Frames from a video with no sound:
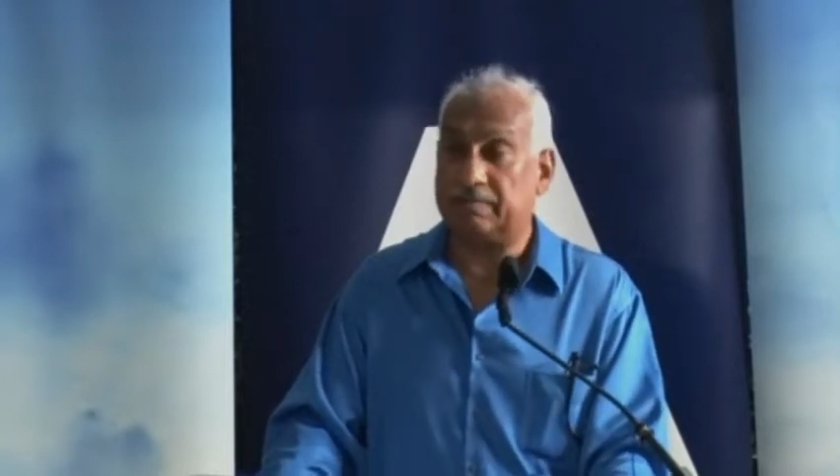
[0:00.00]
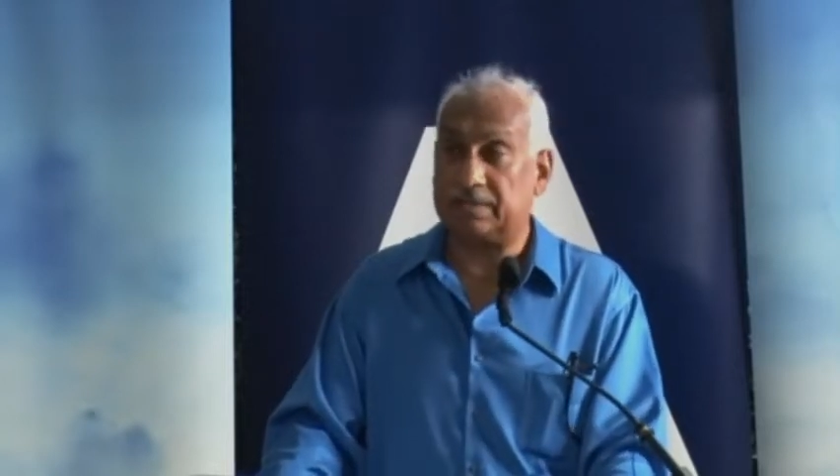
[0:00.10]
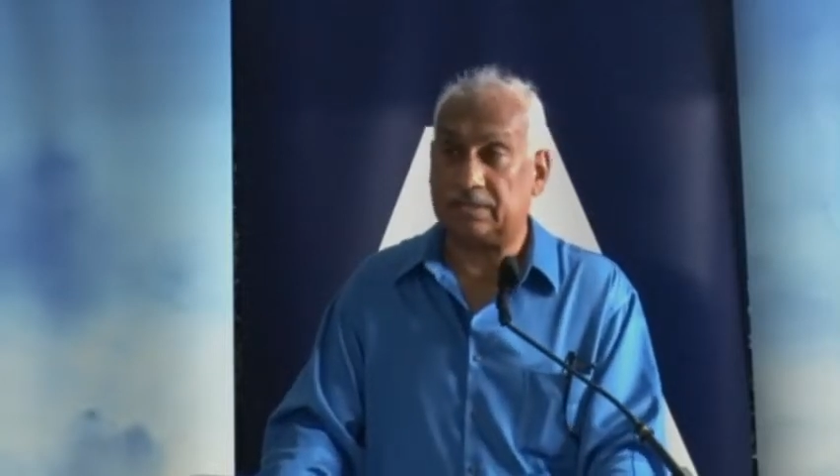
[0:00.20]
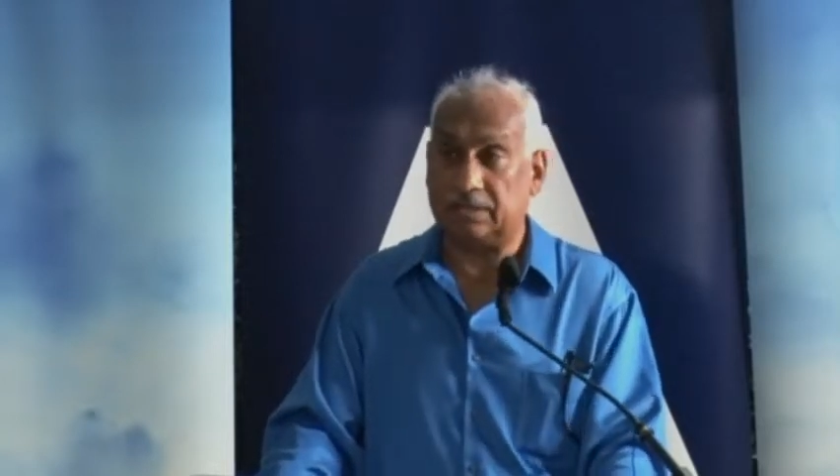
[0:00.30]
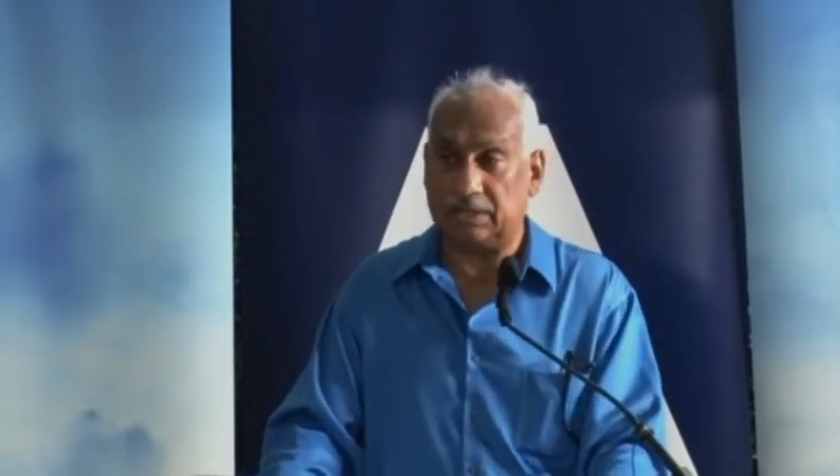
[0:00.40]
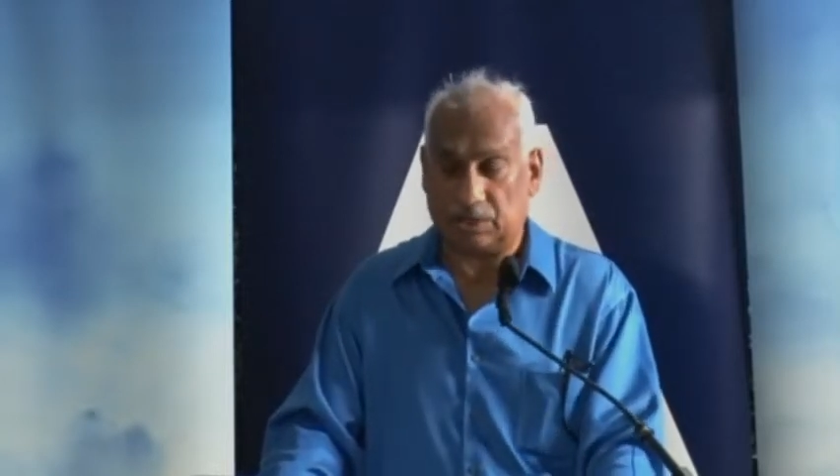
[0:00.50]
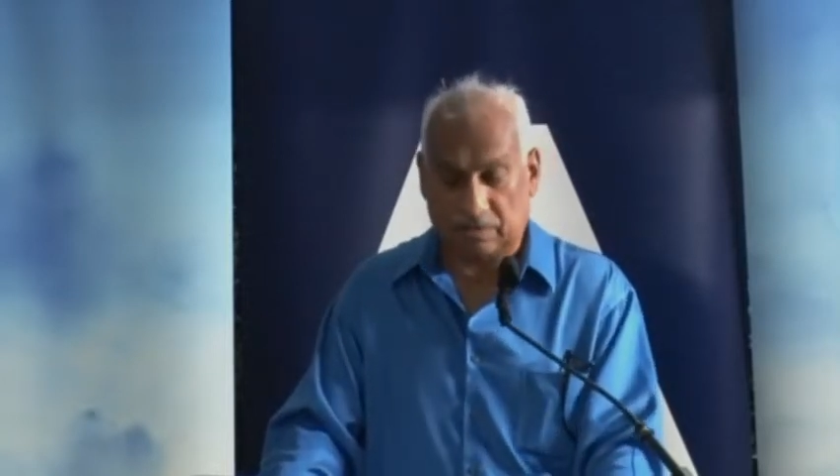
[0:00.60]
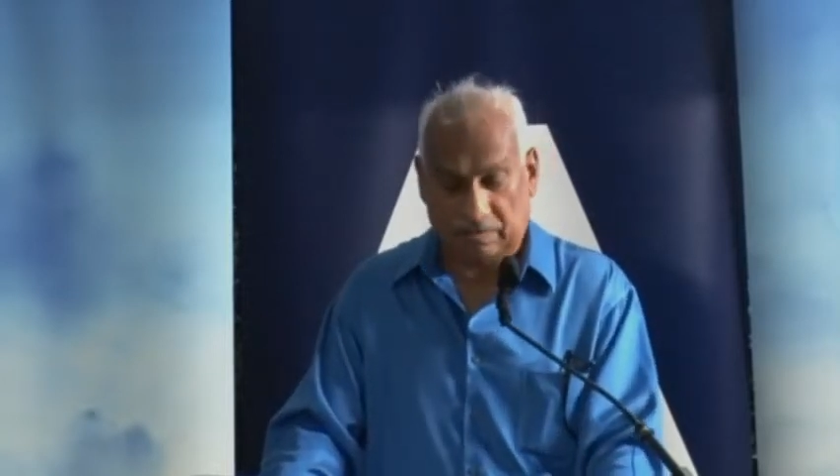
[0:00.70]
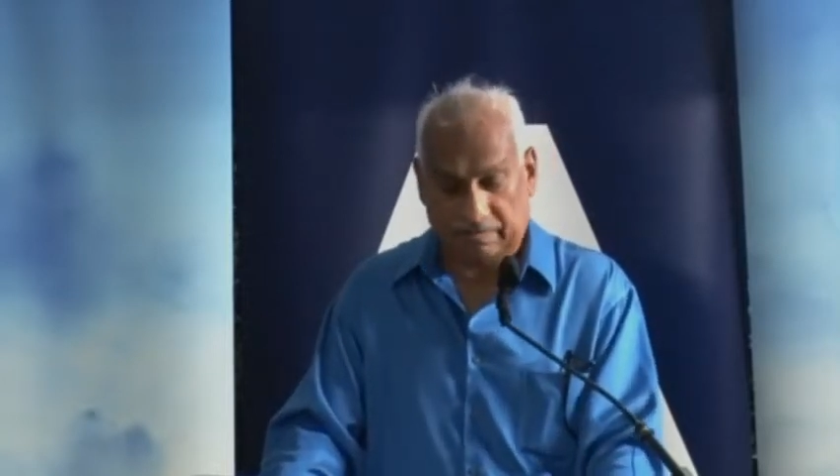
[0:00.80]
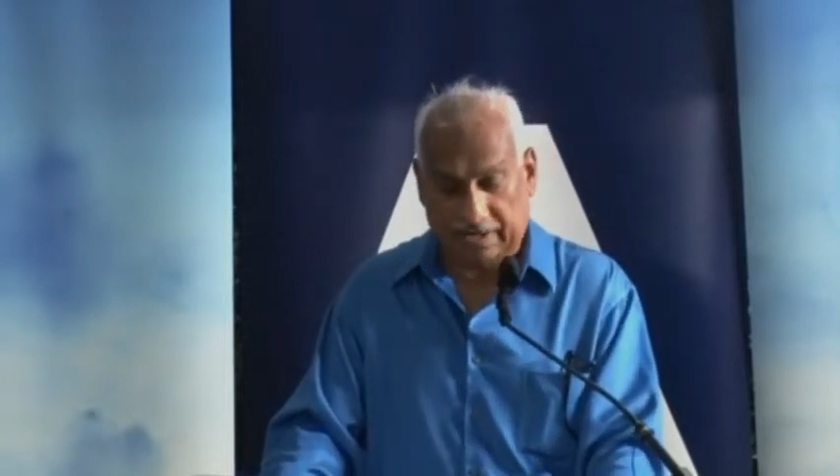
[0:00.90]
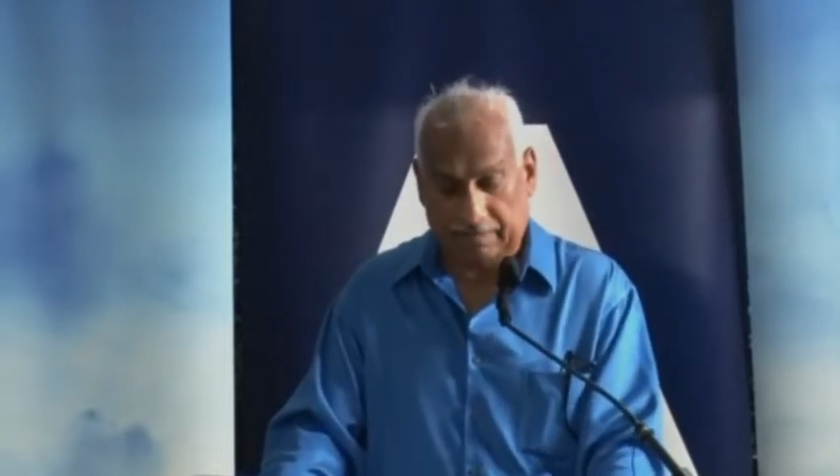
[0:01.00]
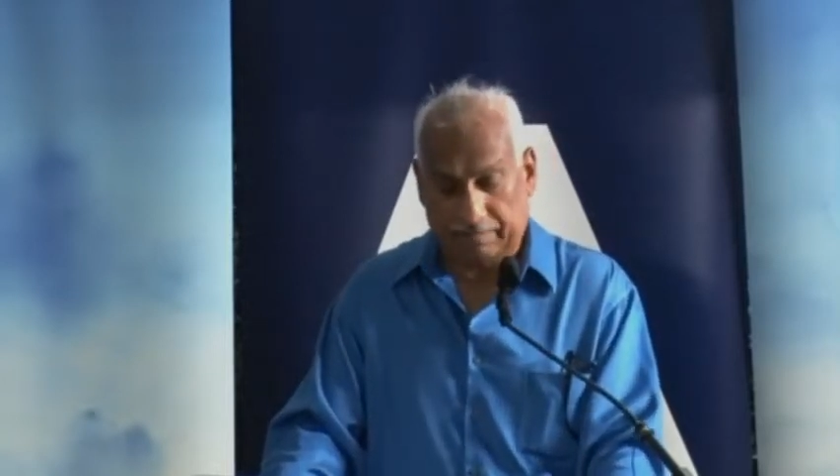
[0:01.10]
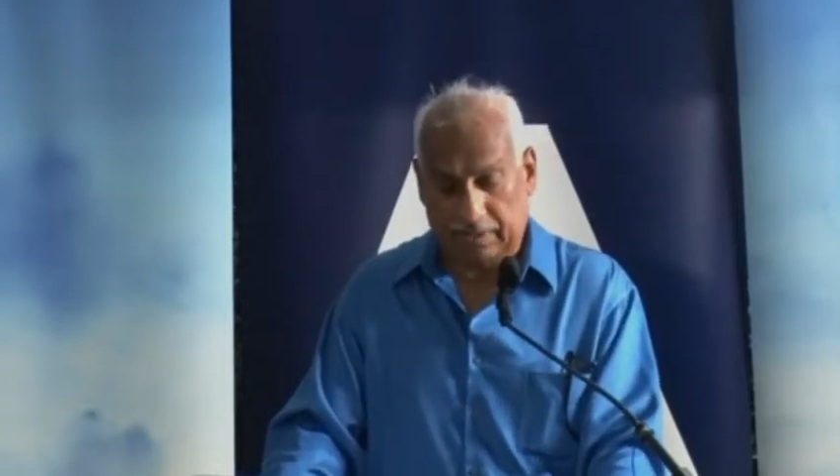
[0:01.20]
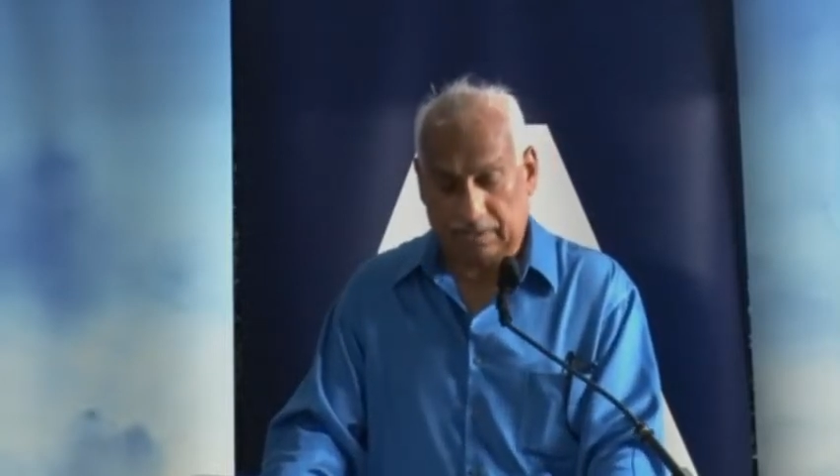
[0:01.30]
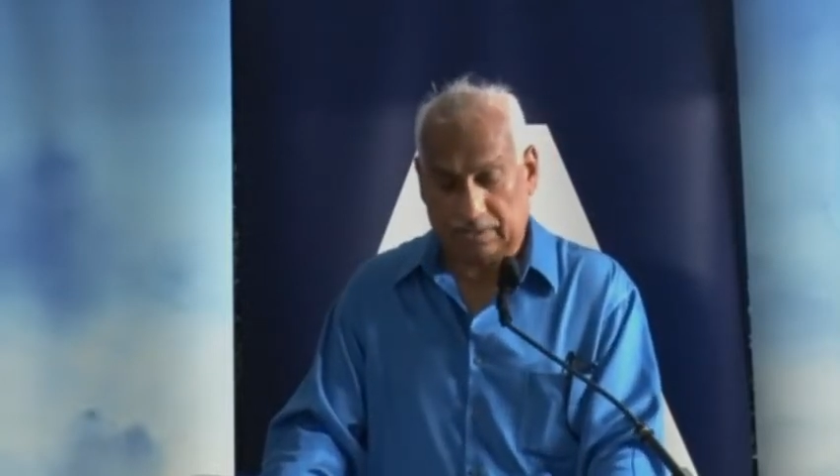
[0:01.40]
Facilitation of
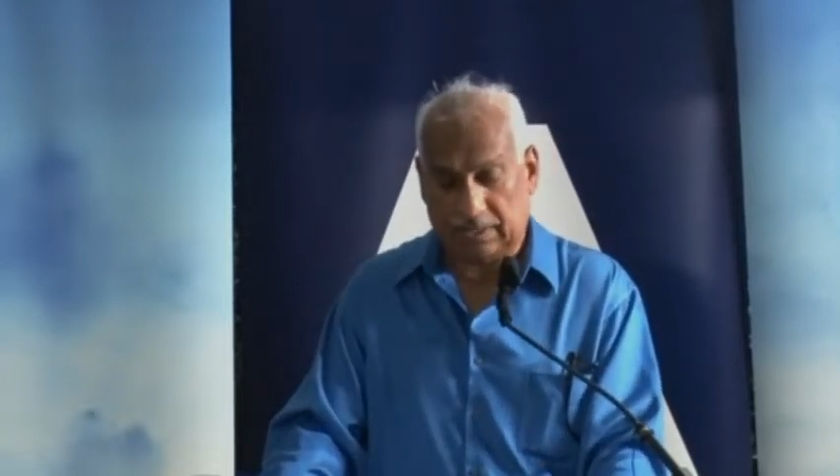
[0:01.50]
Development